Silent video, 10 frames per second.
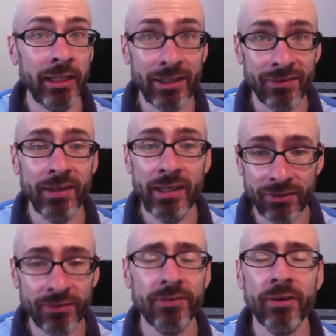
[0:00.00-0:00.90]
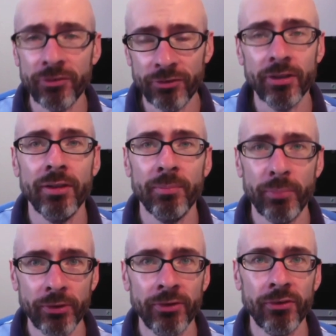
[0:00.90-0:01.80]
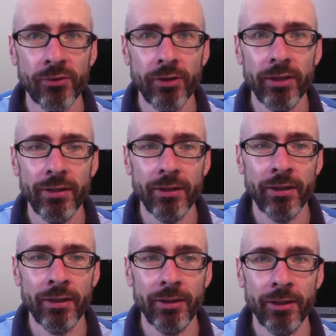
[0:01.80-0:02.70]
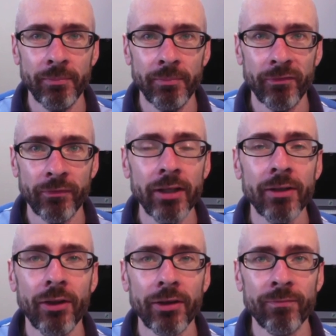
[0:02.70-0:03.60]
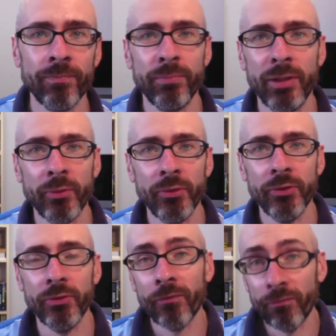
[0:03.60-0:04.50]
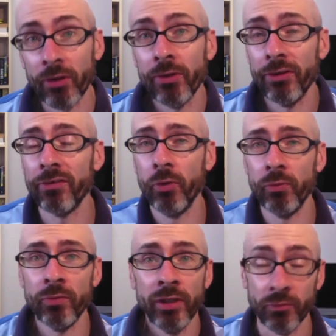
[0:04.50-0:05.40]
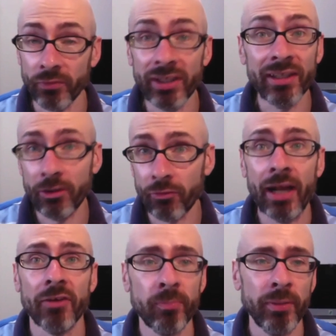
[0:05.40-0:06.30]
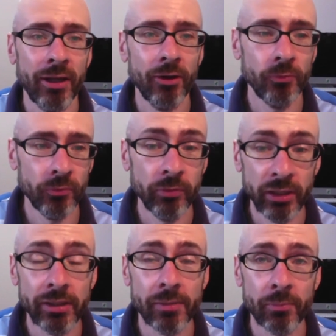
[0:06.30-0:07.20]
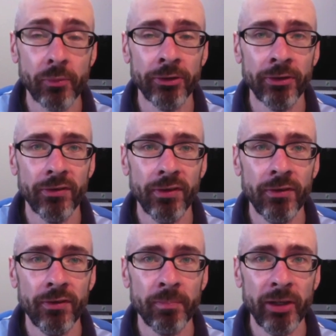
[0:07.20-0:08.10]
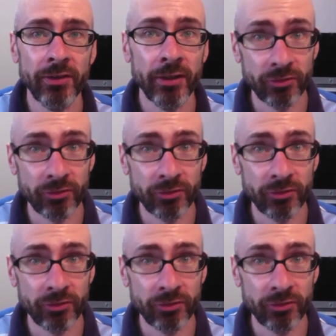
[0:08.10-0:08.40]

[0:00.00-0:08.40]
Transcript: And this is such an important story that I'm afraid a lot of people who don't follow this won't really grasp how really important this is. But